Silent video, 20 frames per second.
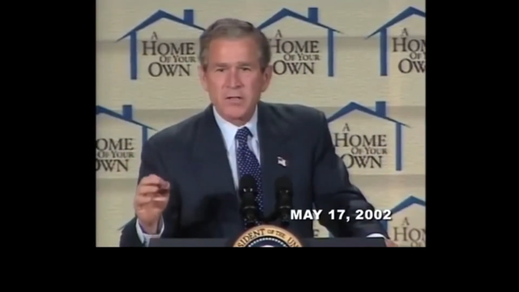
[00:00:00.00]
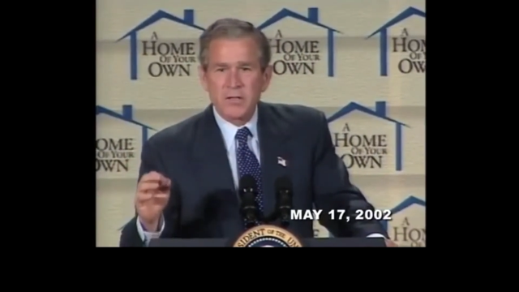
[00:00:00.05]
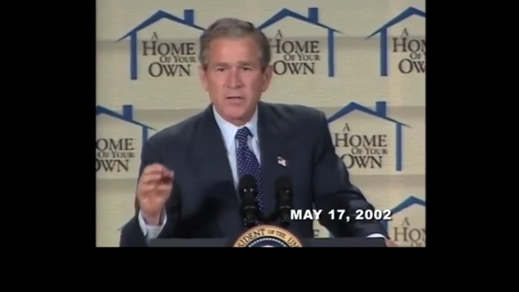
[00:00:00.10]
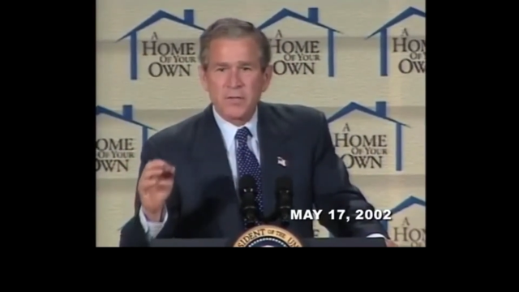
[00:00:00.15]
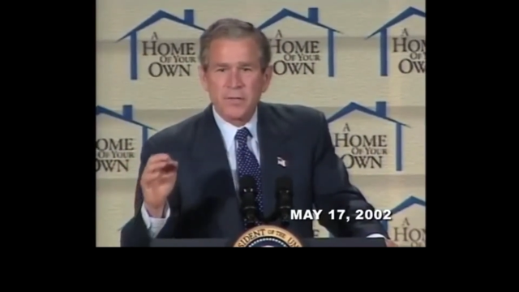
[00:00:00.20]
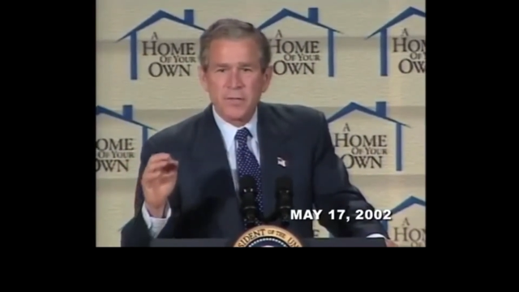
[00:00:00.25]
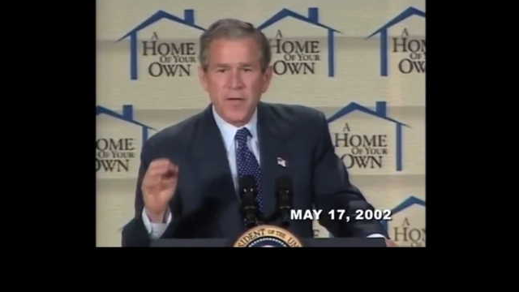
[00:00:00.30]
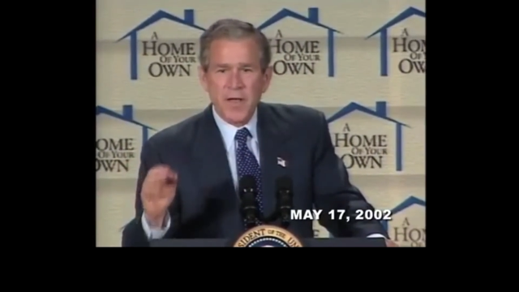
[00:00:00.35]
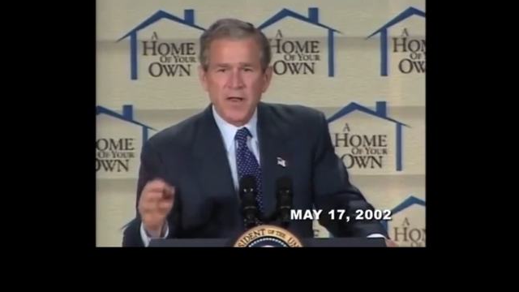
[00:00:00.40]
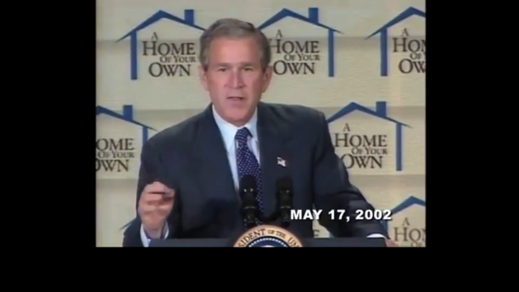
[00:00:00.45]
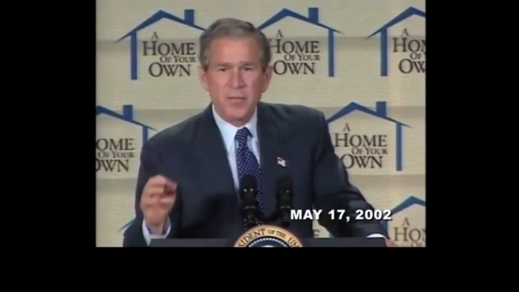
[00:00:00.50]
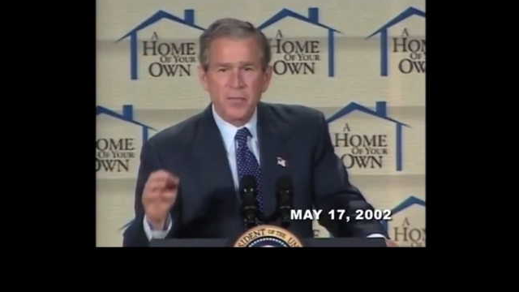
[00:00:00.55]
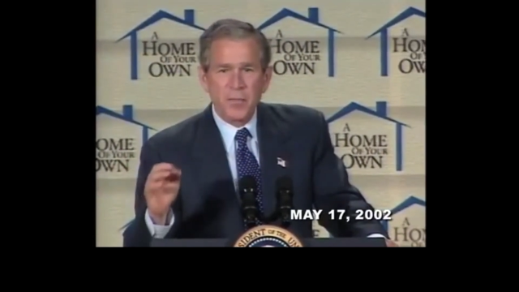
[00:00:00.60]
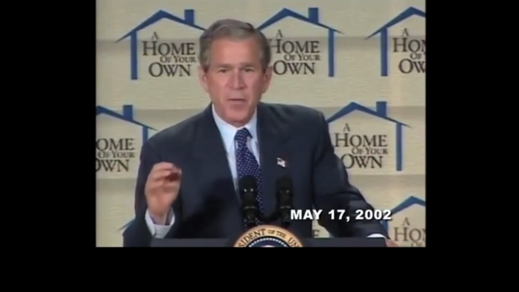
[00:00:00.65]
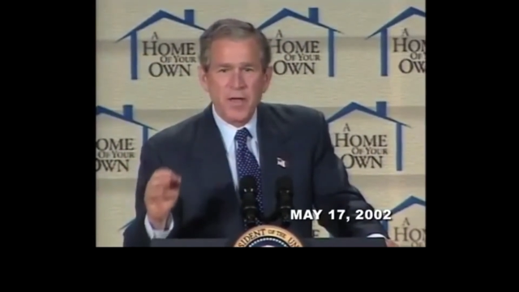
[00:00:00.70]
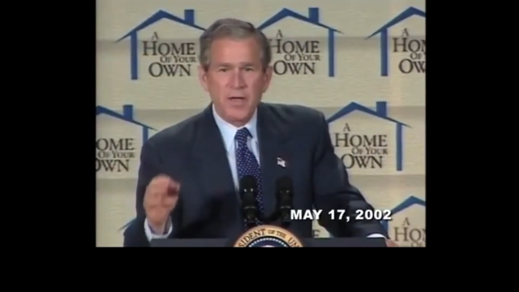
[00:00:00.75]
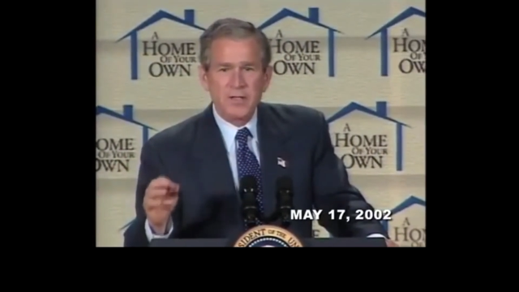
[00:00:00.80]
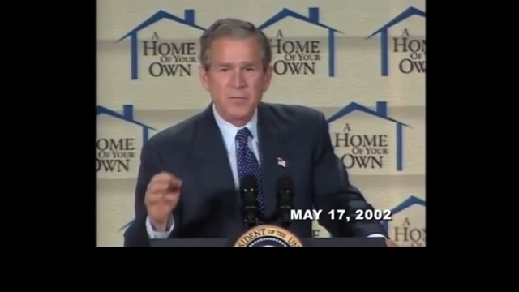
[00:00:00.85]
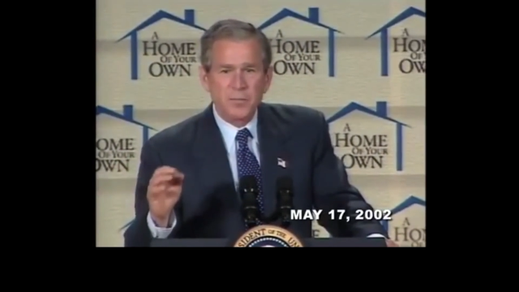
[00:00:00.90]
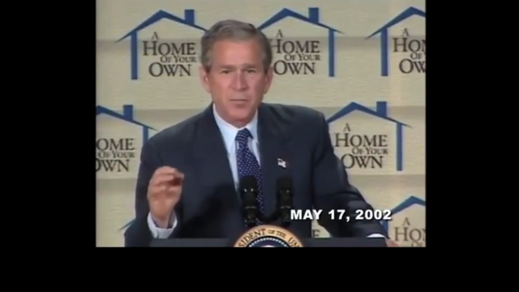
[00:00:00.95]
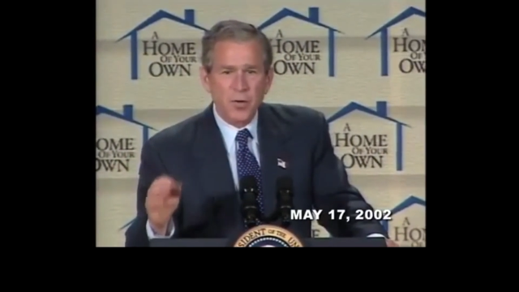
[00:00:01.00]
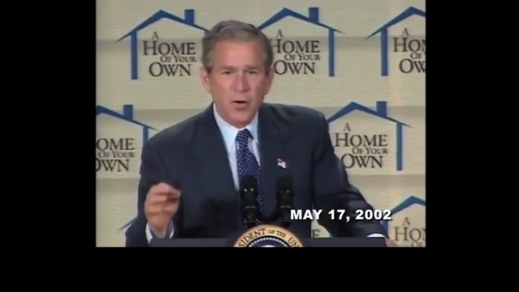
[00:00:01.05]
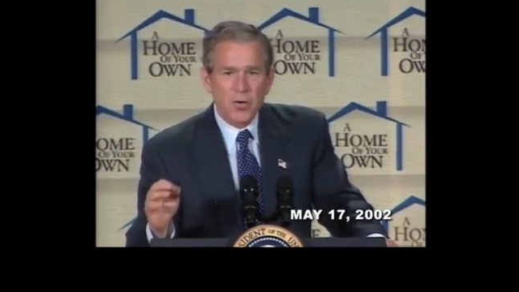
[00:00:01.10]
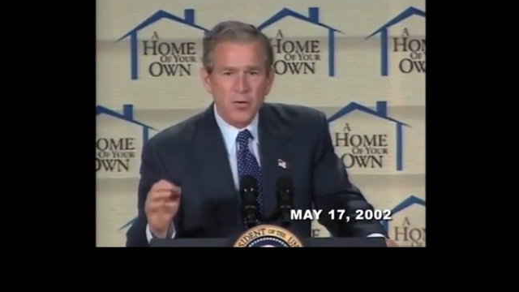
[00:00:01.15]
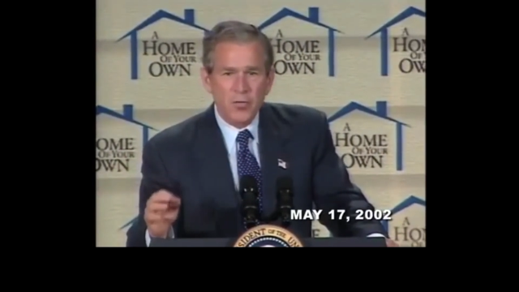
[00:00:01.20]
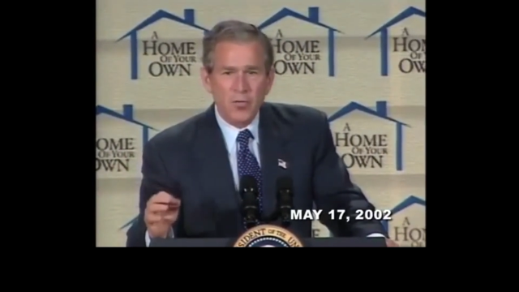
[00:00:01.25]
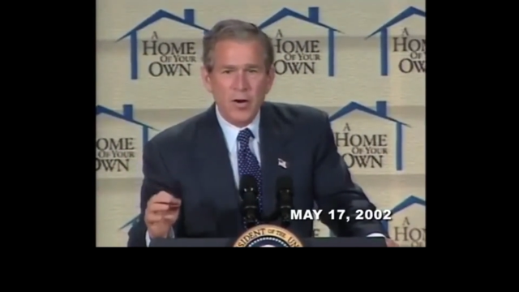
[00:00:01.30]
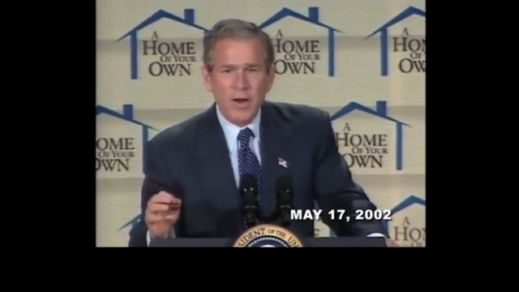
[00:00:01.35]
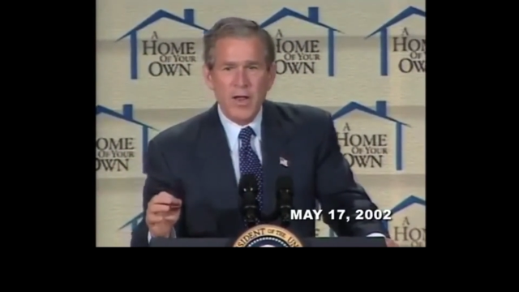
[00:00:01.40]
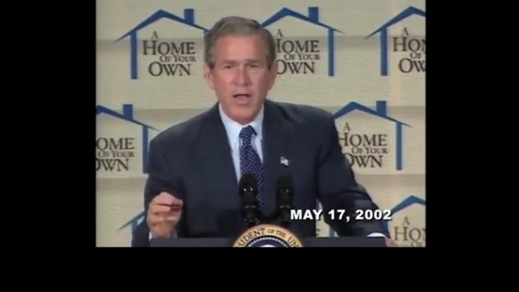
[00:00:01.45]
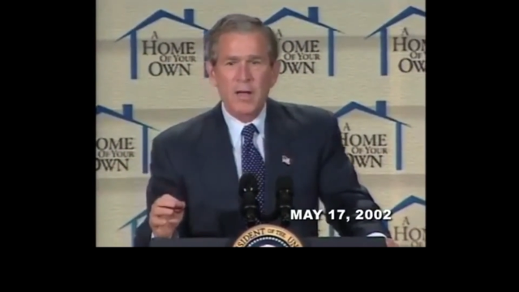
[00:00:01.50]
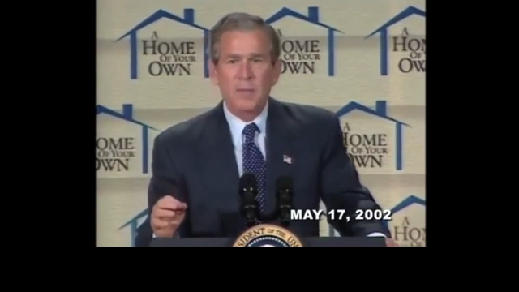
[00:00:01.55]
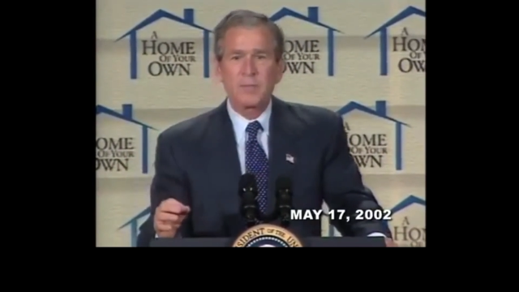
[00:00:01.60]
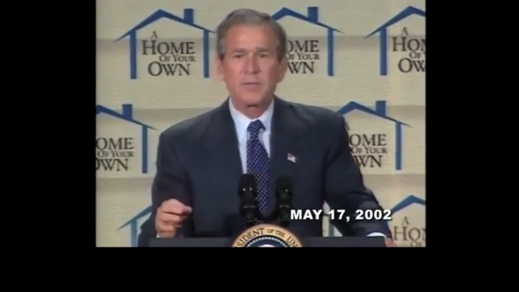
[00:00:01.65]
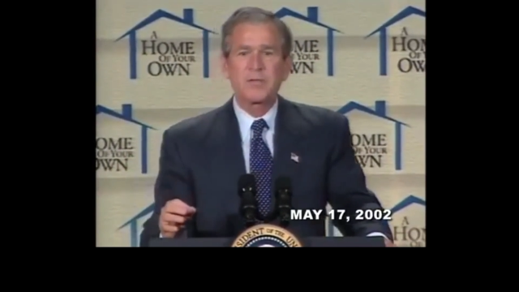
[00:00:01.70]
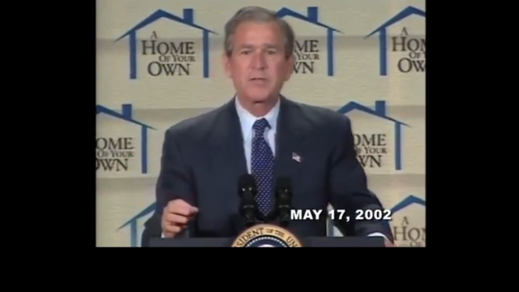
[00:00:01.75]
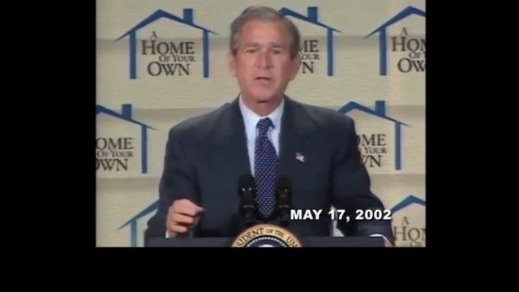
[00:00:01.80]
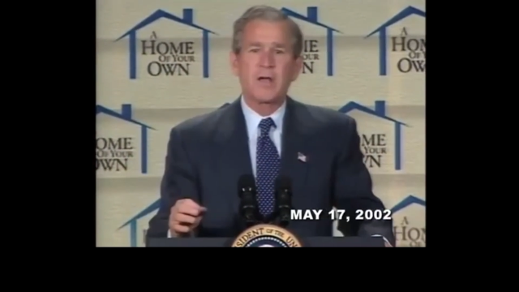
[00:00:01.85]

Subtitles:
the faith-based programs